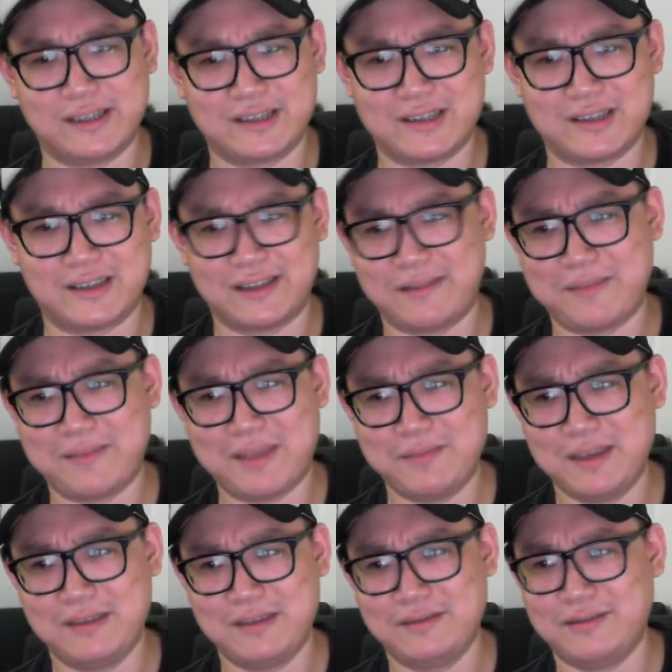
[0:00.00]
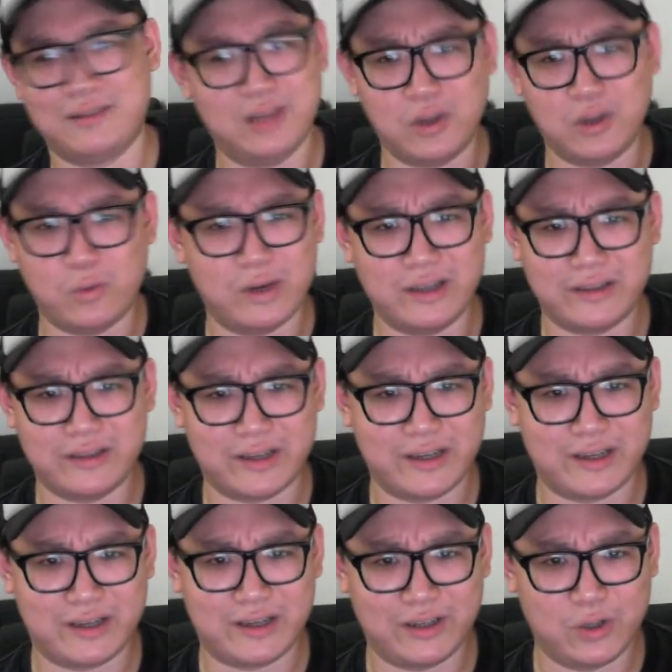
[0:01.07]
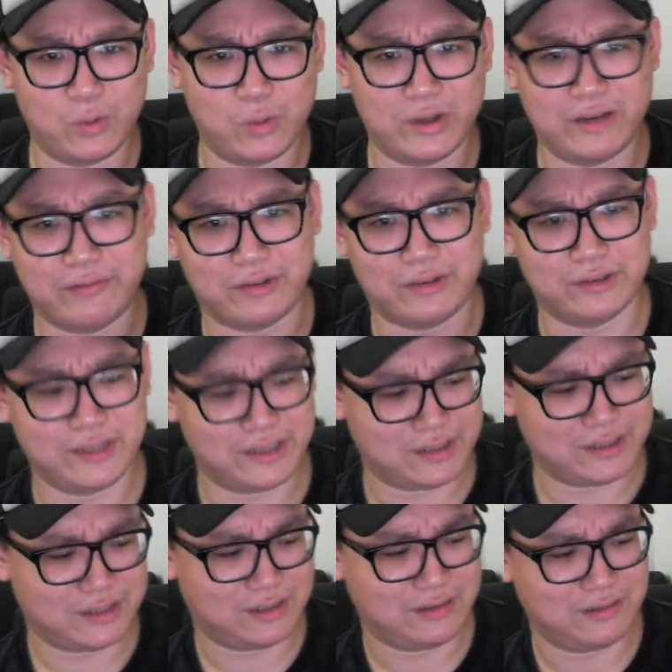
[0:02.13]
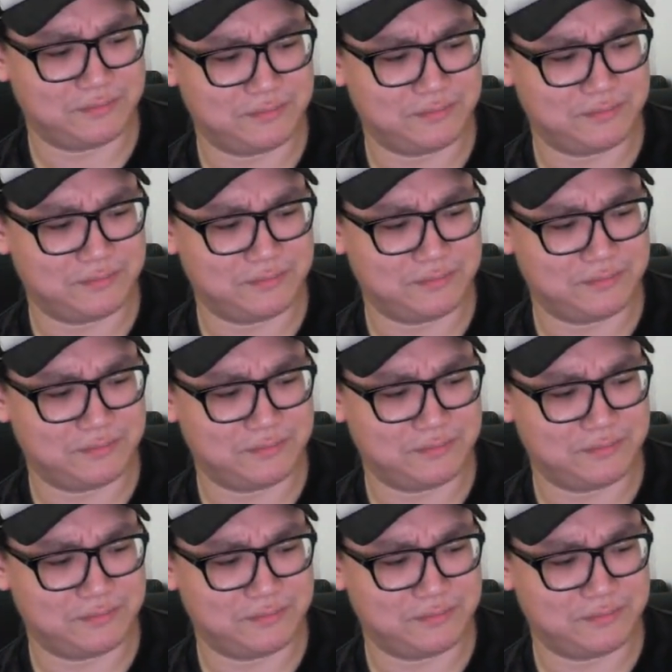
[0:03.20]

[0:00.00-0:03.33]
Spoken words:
setup, maybe lower the voltage.